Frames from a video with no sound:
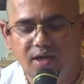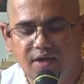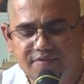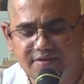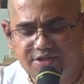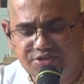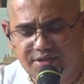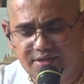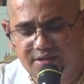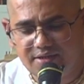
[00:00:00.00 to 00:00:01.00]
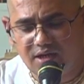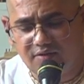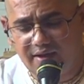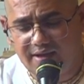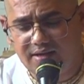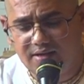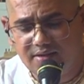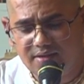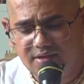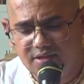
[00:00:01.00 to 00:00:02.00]
After resting here a while,
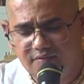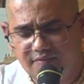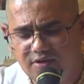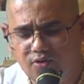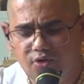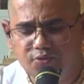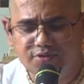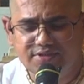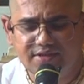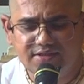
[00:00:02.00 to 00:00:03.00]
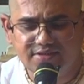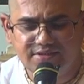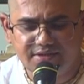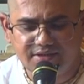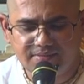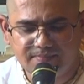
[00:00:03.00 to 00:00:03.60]
we will go to see the city.